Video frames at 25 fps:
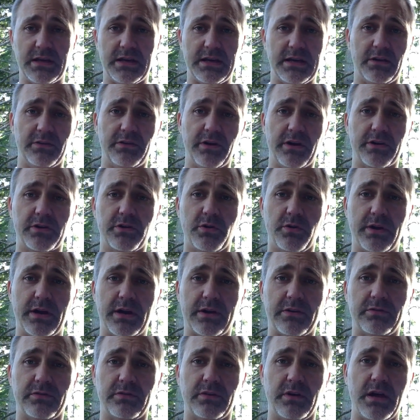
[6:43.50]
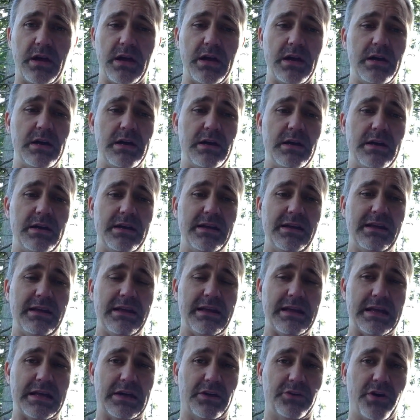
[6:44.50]
Eldar codex,
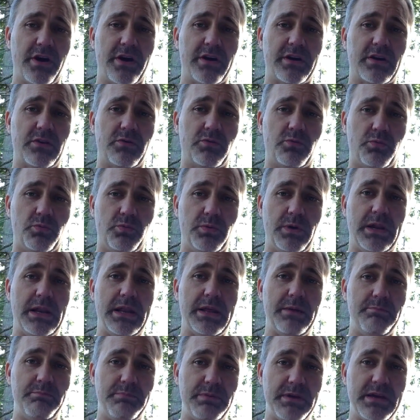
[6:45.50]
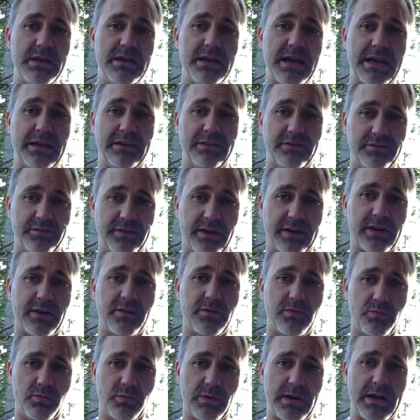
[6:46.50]
Eldar can really be a second
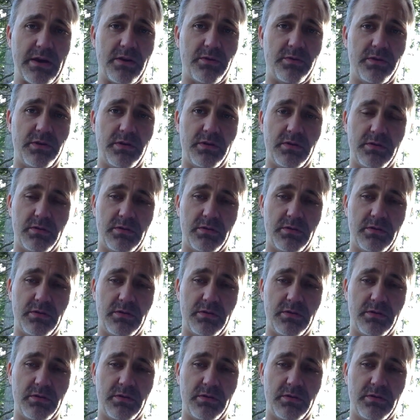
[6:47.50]
round,